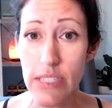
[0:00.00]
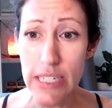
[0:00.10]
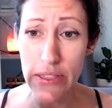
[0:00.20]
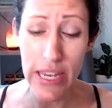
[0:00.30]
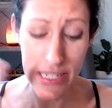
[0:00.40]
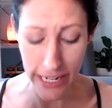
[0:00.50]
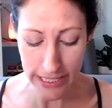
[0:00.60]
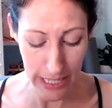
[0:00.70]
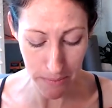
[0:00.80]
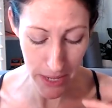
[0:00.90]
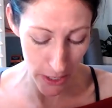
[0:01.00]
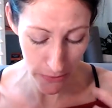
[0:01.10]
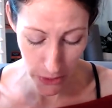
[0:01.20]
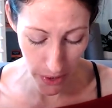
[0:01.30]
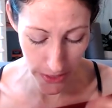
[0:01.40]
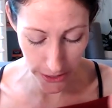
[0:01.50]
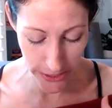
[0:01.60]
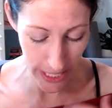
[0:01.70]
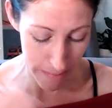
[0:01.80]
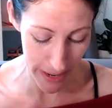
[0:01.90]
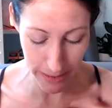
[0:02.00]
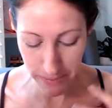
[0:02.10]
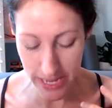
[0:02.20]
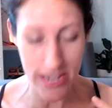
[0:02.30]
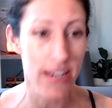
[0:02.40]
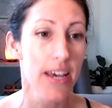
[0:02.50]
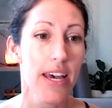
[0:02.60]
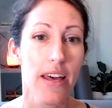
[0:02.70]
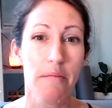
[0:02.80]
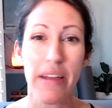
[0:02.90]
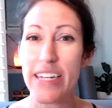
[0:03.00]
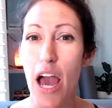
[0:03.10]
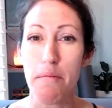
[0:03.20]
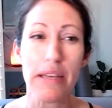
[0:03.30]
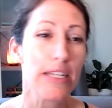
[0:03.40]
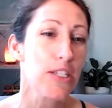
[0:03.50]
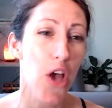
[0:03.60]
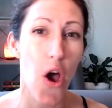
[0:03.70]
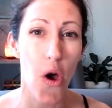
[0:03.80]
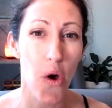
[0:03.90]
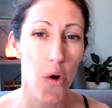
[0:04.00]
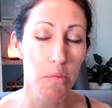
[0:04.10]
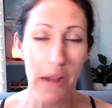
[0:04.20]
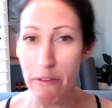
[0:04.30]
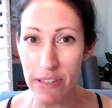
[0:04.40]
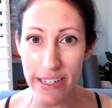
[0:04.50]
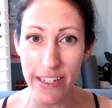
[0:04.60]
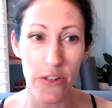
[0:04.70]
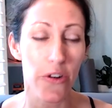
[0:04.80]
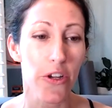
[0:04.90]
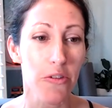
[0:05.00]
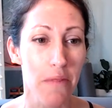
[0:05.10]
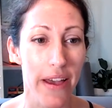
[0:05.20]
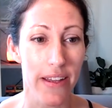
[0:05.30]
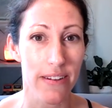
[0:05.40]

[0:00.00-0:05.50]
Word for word: And then next up, there are a few others that might be might not be so prevalent, or you might